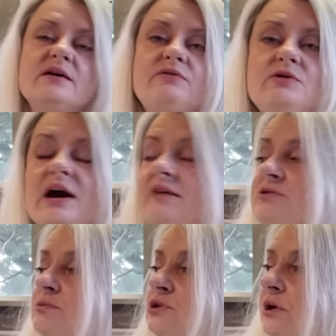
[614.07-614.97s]
If you have
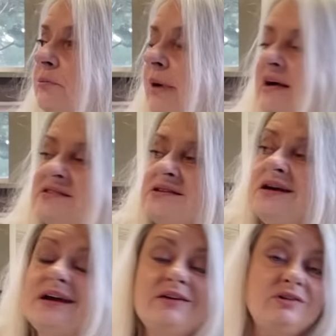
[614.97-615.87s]
some charm packs,
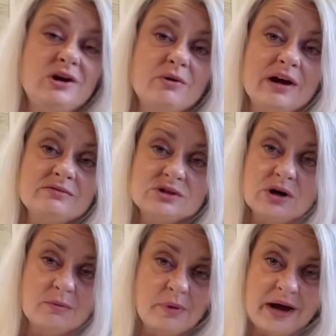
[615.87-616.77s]
if you don't have
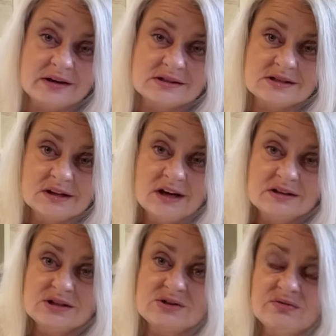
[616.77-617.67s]
charm packs,
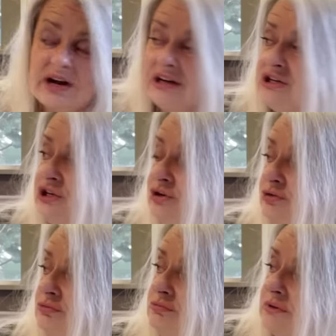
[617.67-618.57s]
just find
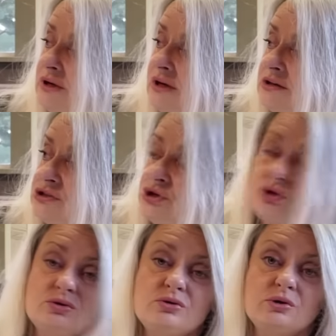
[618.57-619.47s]
you
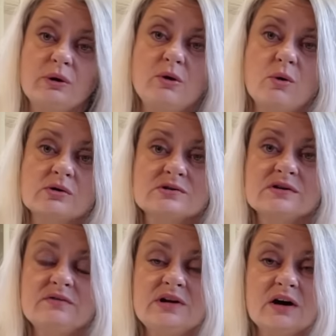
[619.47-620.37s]
two, three quarters
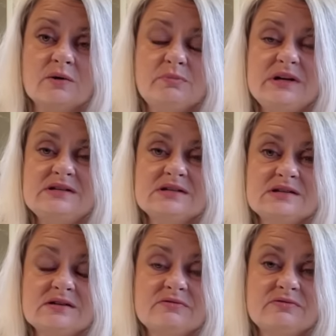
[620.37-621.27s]
of a yard pieces
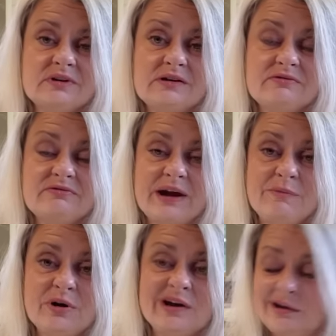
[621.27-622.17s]
of, of
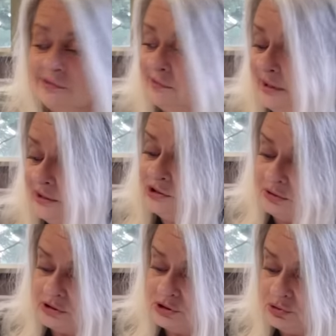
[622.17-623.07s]
fabric and, and
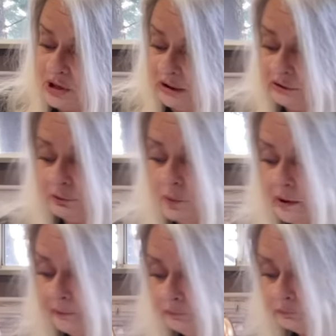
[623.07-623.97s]
do a two color one.